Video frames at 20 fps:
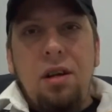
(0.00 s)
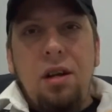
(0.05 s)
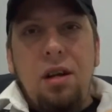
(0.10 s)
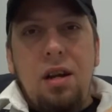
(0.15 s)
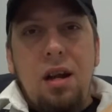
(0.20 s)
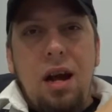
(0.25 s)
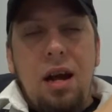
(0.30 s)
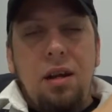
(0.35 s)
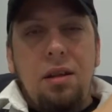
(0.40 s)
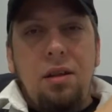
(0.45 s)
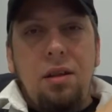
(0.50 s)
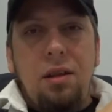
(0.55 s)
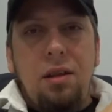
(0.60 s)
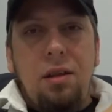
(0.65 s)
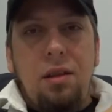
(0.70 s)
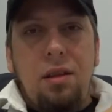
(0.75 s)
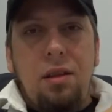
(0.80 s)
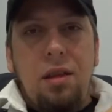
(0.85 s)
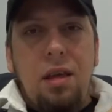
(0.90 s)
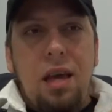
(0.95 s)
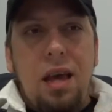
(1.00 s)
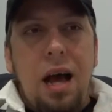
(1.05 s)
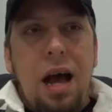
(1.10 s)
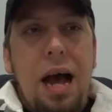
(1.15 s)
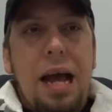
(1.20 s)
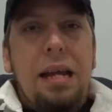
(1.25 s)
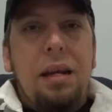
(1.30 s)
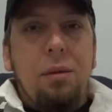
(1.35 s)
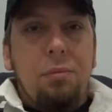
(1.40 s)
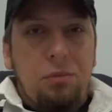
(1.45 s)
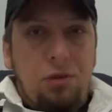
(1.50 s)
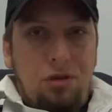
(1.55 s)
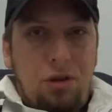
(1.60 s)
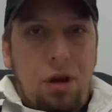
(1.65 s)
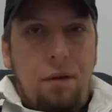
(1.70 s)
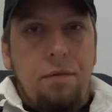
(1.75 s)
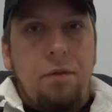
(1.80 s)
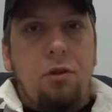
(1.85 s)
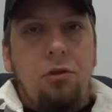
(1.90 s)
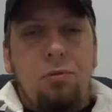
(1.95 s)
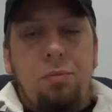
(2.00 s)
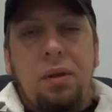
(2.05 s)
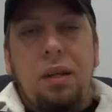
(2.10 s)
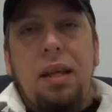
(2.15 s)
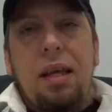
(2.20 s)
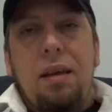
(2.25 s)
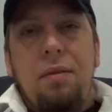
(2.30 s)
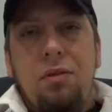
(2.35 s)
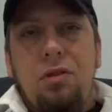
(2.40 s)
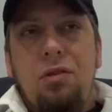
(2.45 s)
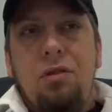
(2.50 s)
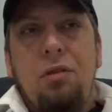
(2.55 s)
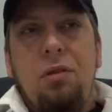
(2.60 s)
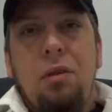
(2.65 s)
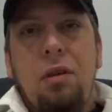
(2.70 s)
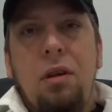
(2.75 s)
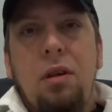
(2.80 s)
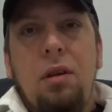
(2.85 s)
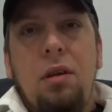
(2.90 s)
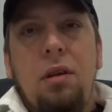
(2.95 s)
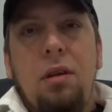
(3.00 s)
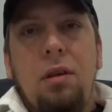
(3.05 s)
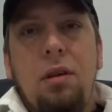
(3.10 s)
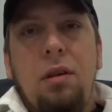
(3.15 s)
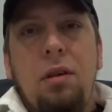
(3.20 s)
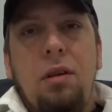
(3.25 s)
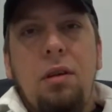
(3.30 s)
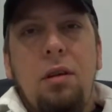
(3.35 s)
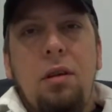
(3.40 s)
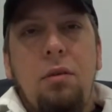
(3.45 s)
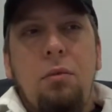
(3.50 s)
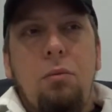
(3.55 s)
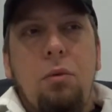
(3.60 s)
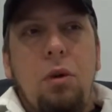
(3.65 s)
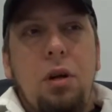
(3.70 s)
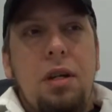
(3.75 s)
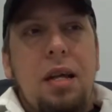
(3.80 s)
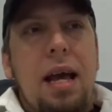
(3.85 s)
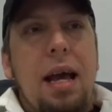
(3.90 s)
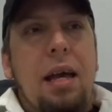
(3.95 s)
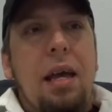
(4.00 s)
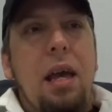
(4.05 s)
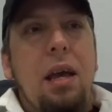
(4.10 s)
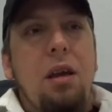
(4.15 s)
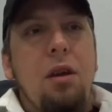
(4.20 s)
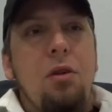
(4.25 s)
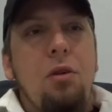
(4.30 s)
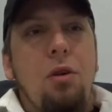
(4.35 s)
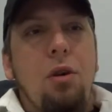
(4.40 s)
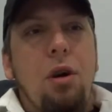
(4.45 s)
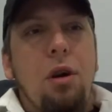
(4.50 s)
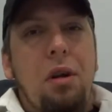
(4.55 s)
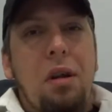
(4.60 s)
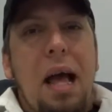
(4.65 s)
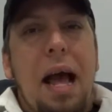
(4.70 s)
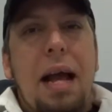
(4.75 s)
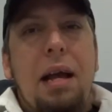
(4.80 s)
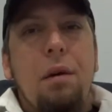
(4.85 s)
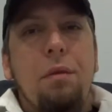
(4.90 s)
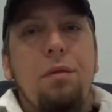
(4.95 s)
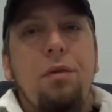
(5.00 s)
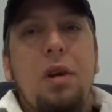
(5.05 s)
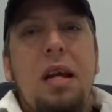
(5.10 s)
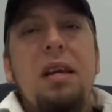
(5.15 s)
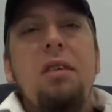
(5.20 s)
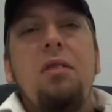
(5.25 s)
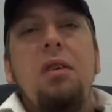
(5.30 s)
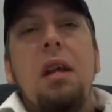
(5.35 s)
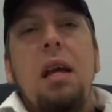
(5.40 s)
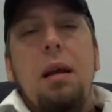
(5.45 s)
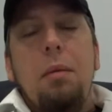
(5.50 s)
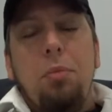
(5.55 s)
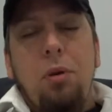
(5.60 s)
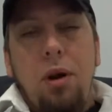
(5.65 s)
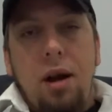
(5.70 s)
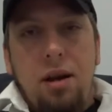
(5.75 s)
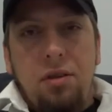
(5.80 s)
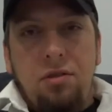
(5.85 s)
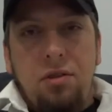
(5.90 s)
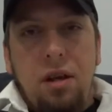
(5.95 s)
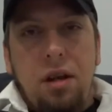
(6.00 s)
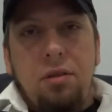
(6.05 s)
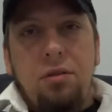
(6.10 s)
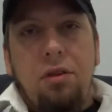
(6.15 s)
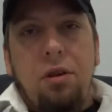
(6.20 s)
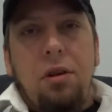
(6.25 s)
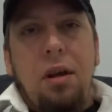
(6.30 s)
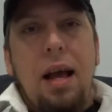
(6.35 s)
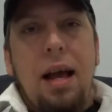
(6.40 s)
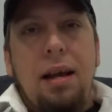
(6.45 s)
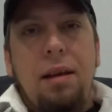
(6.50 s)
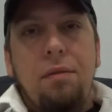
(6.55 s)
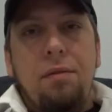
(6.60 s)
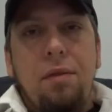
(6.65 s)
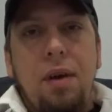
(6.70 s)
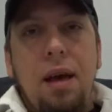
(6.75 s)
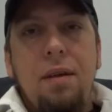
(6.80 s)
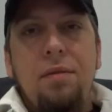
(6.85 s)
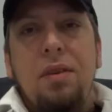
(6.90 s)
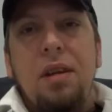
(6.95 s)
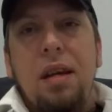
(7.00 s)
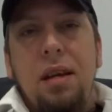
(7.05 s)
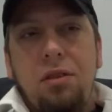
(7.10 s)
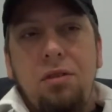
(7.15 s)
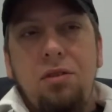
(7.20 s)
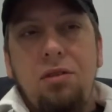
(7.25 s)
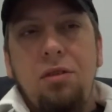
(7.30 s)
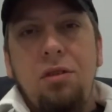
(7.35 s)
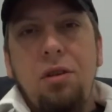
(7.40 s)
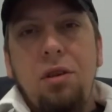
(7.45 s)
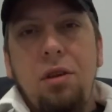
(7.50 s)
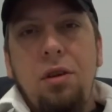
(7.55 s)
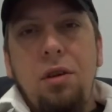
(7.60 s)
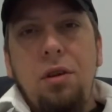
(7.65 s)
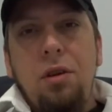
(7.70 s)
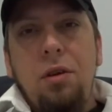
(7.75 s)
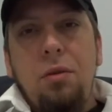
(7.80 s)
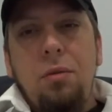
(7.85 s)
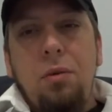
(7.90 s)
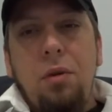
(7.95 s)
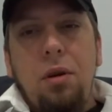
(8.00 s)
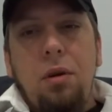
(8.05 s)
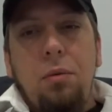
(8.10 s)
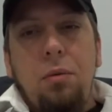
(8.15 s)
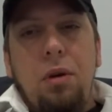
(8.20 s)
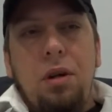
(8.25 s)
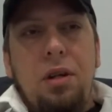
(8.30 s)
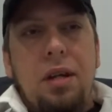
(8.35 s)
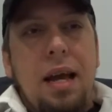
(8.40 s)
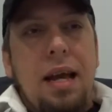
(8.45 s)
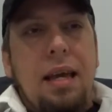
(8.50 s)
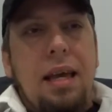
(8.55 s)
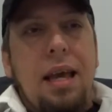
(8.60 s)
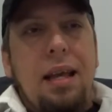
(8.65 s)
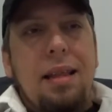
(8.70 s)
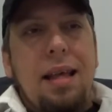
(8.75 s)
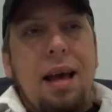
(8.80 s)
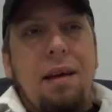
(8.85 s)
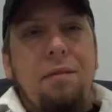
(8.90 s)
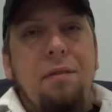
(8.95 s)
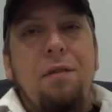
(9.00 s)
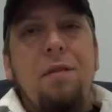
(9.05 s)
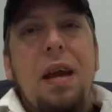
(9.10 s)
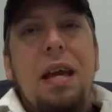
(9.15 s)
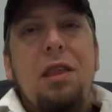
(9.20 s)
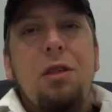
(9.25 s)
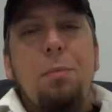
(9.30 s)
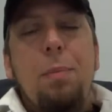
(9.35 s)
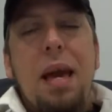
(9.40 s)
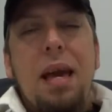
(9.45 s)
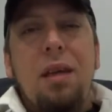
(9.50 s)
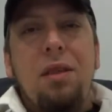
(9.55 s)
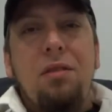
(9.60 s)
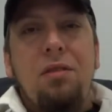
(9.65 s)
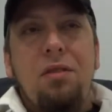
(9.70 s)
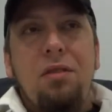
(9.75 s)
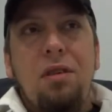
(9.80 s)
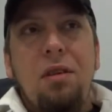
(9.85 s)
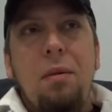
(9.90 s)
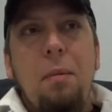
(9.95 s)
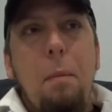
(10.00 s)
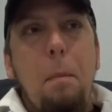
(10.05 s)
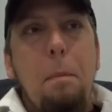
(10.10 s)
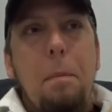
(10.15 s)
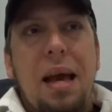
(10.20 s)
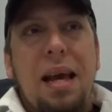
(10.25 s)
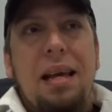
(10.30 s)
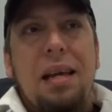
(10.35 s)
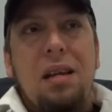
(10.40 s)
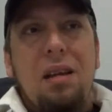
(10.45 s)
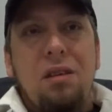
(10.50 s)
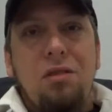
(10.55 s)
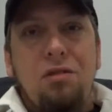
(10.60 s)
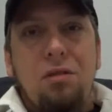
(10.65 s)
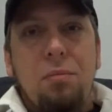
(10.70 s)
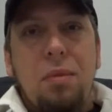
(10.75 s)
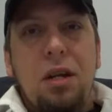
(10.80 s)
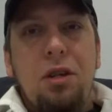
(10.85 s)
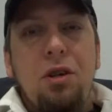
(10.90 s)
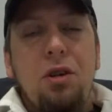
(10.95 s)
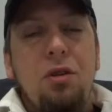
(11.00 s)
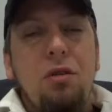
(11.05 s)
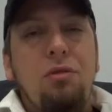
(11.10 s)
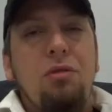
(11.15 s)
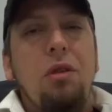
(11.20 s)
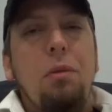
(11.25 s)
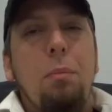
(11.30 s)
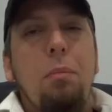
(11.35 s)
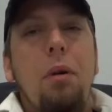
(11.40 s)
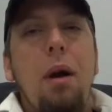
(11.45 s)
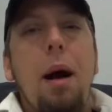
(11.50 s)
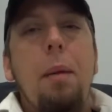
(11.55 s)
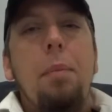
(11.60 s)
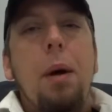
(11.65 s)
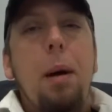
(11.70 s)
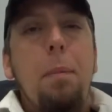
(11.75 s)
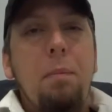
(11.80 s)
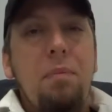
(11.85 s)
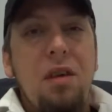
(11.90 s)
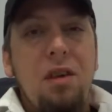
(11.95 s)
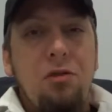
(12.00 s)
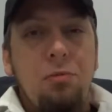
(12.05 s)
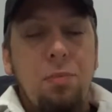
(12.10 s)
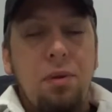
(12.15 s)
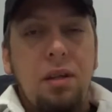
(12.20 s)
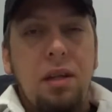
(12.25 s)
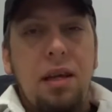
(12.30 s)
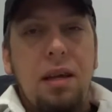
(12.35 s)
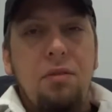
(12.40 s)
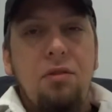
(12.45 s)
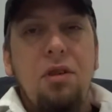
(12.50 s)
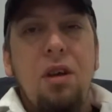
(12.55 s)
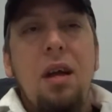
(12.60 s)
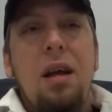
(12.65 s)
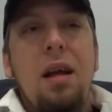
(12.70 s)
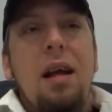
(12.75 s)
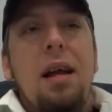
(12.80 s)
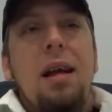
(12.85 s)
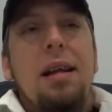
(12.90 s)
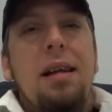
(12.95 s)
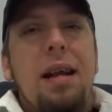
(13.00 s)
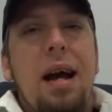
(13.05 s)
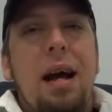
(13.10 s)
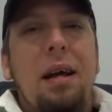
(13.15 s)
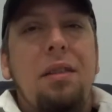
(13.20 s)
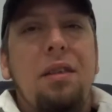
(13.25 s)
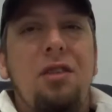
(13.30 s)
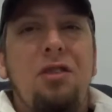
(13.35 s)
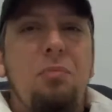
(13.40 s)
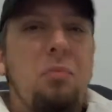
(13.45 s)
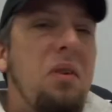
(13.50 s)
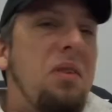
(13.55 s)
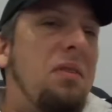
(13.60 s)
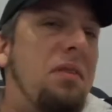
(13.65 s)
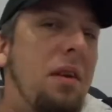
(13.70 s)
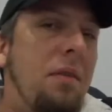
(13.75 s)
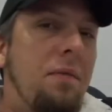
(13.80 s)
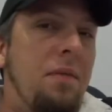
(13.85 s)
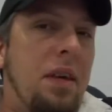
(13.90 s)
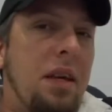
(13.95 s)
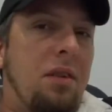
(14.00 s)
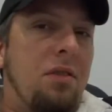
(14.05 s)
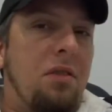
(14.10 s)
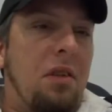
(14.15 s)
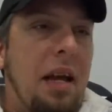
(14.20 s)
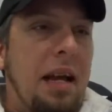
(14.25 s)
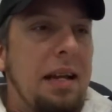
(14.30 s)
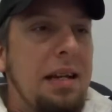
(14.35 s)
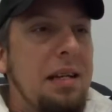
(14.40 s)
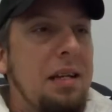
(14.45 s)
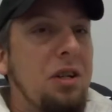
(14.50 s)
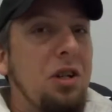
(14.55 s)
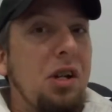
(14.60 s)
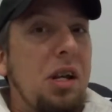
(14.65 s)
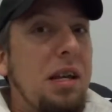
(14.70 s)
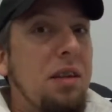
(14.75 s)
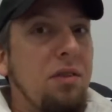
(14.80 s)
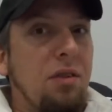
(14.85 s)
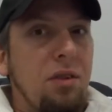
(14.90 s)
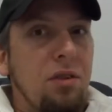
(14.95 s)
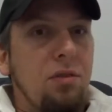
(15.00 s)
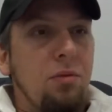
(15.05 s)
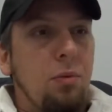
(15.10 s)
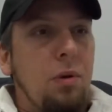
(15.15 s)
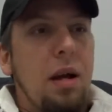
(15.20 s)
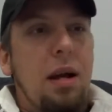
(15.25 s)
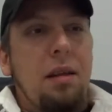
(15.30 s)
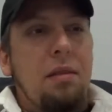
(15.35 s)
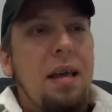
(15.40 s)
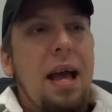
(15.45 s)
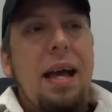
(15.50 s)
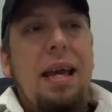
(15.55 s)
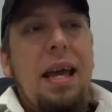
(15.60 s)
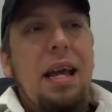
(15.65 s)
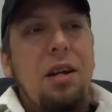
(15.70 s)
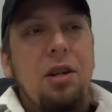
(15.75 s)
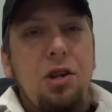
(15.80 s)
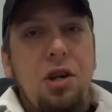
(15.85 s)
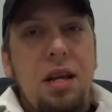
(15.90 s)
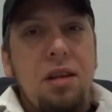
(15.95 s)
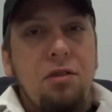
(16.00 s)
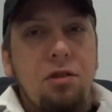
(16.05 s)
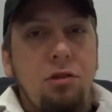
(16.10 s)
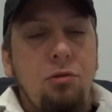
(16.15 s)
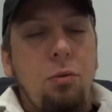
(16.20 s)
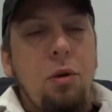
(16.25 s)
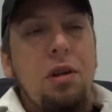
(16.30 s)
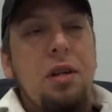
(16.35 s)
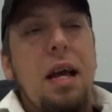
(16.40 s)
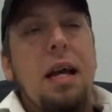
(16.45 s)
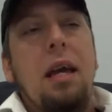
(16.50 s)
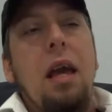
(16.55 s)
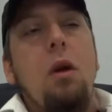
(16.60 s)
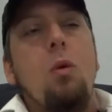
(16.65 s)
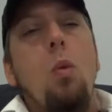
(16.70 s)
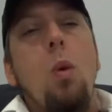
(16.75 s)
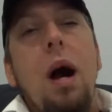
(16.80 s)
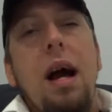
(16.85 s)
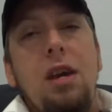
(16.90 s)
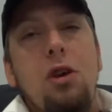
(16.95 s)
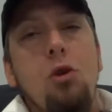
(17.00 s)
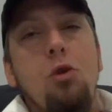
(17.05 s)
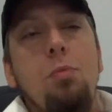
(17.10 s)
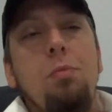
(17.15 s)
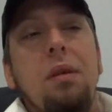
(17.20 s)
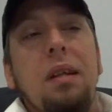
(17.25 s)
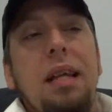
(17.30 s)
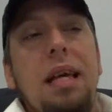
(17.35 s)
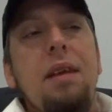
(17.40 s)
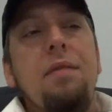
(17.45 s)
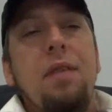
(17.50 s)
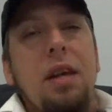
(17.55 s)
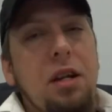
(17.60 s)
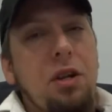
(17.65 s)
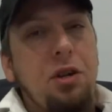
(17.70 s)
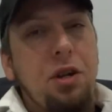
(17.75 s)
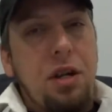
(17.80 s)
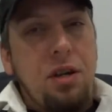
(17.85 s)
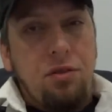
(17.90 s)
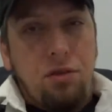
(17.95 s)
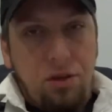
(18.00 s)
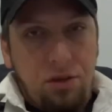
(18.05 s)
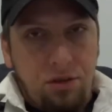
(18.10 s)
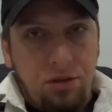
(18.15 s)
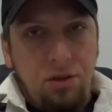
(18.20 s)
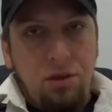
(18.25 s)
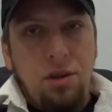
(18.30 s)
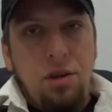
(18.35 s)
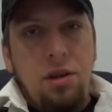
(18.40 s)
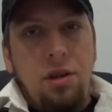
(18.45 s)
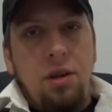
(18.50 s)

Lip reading: not the items of those beliefs. We're attacking your lack of reasoning process, your lack of evidence. We're attacking that faith-based mechanism that you use to prop up these beliefs, not the specifics like Jesus. We're not attacking Jesus, we're attacking why you believe in Jesus.